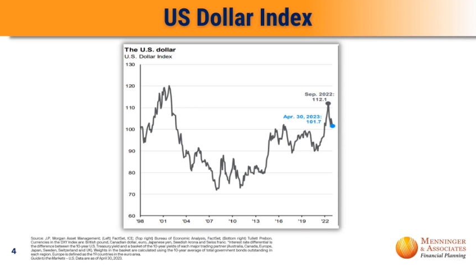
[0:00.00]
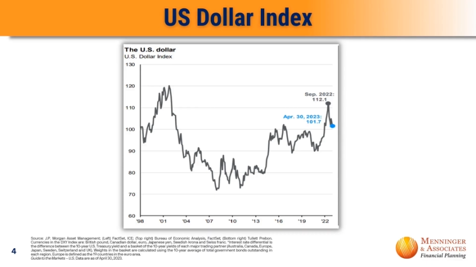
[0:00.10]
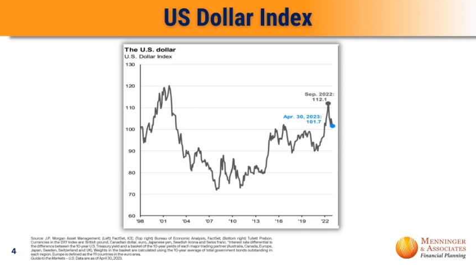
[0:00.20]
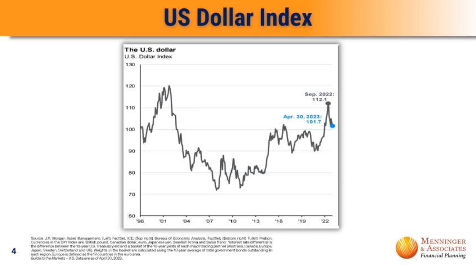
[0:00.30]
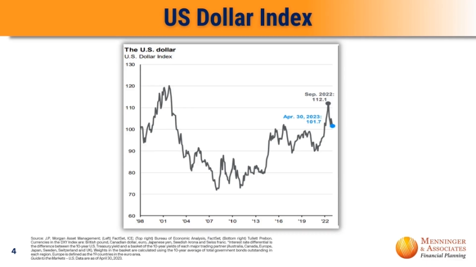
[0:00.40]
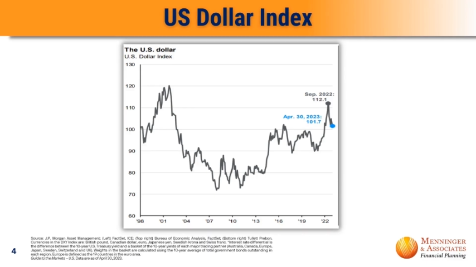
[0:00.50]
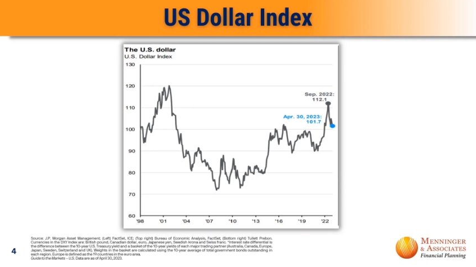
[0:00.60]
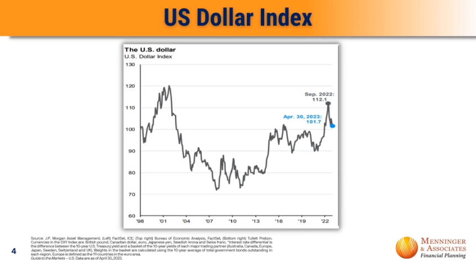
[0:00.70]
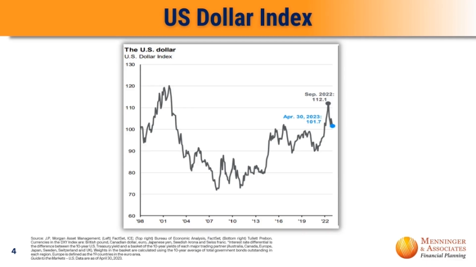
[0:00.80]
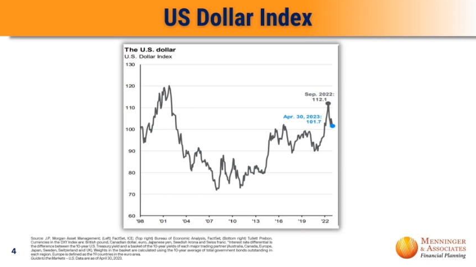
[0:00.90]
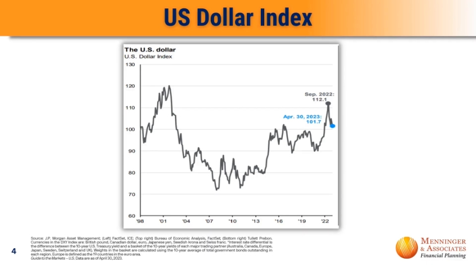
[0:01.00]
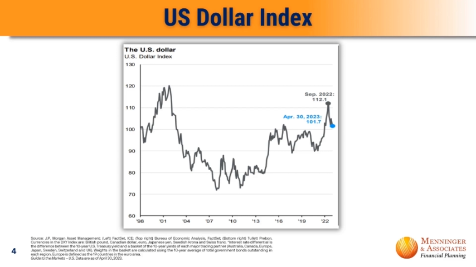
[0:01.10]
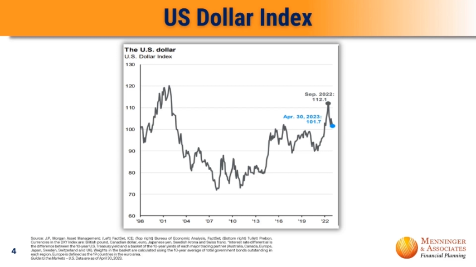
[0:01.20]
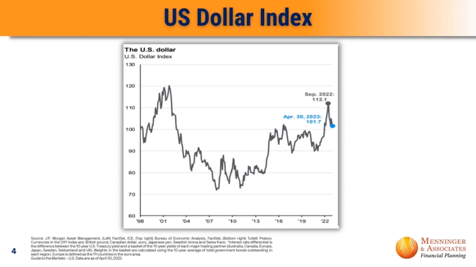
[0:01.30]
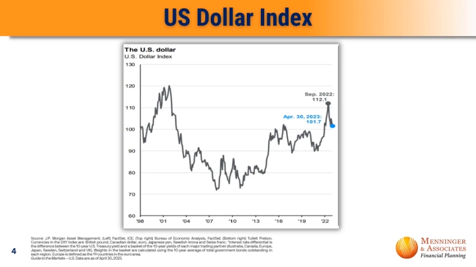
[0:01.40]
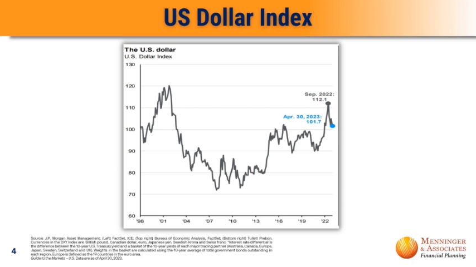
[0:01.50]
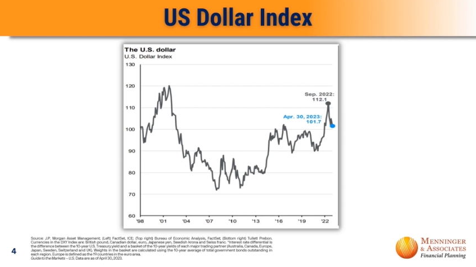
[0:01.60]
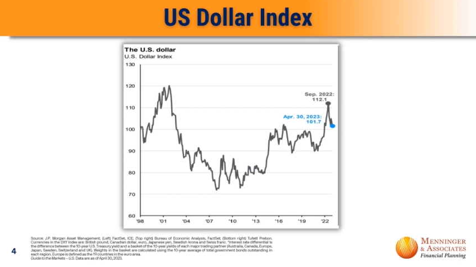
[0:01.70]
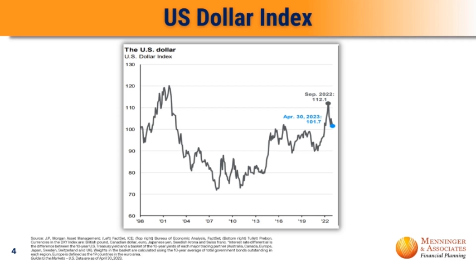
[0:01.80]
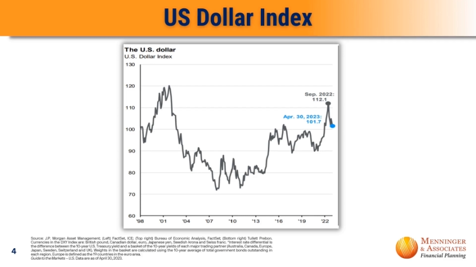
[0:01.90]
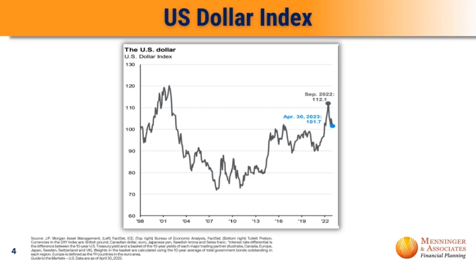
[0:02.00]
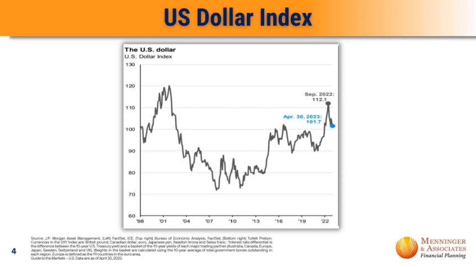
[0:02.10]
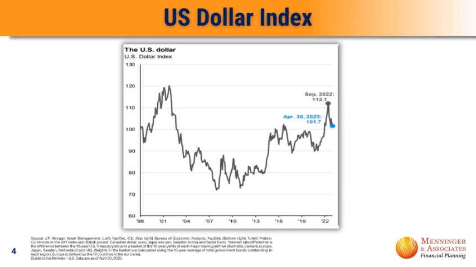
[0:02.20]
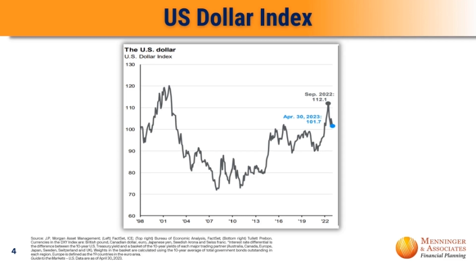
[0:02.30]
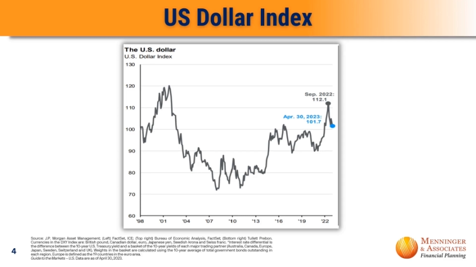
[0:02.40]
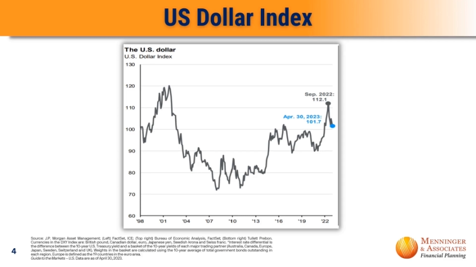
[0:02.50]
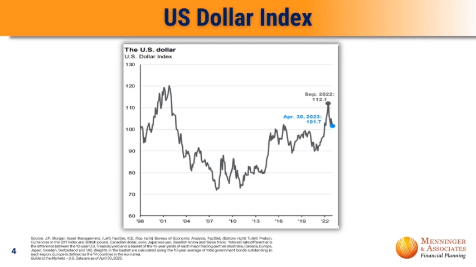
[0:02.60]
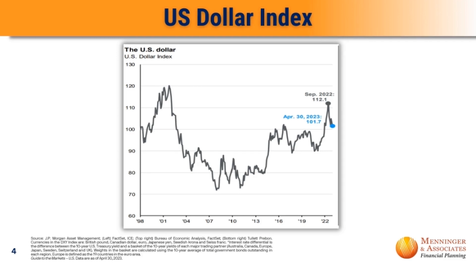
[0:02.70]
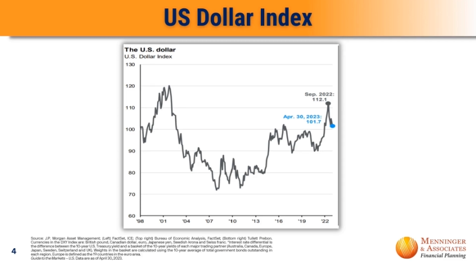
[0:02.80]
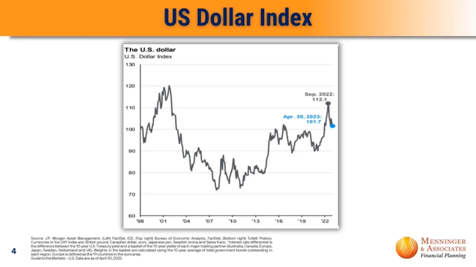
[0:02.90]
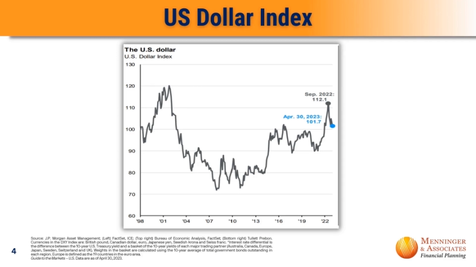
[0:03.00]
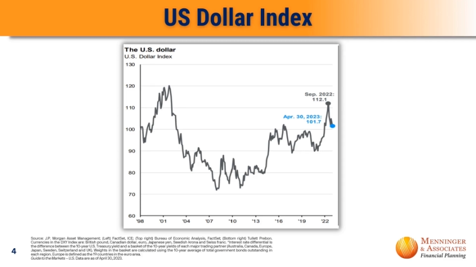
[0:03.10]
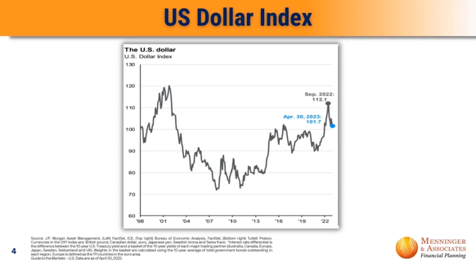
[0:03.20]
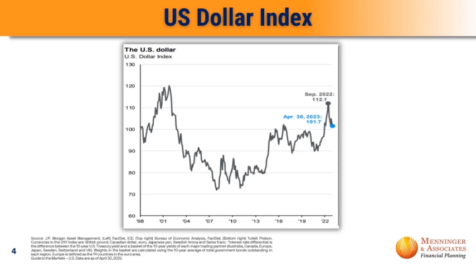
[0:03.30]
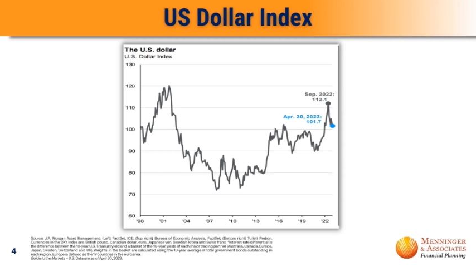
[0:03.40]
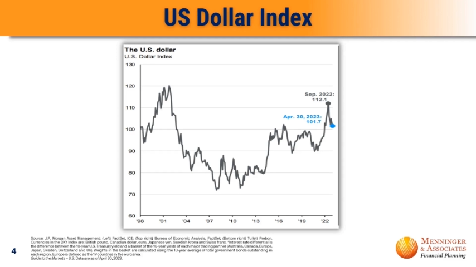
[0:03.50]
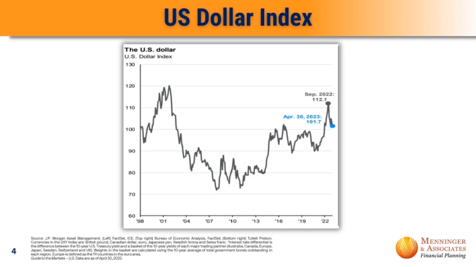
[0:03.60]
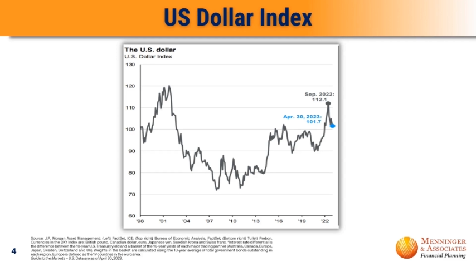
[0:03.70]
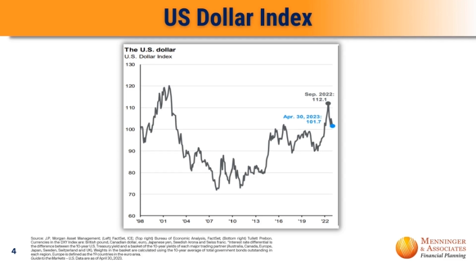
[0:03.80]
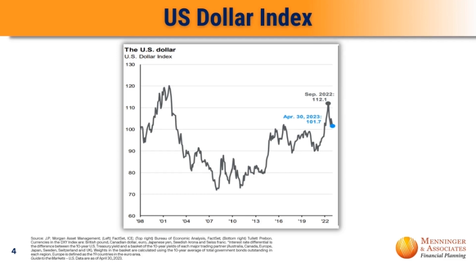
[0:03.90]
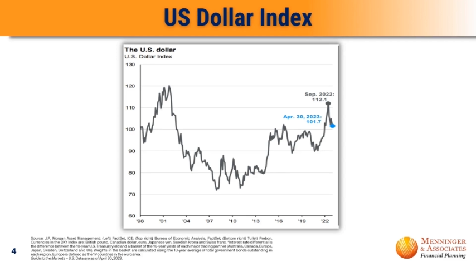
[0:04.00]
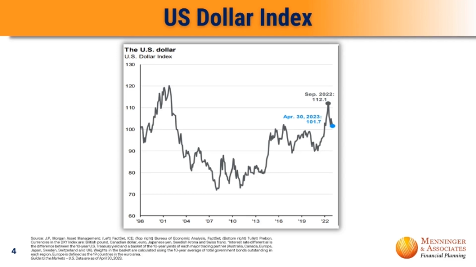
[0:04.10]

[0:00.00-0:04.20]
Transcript: Nobody's mouth can be seen.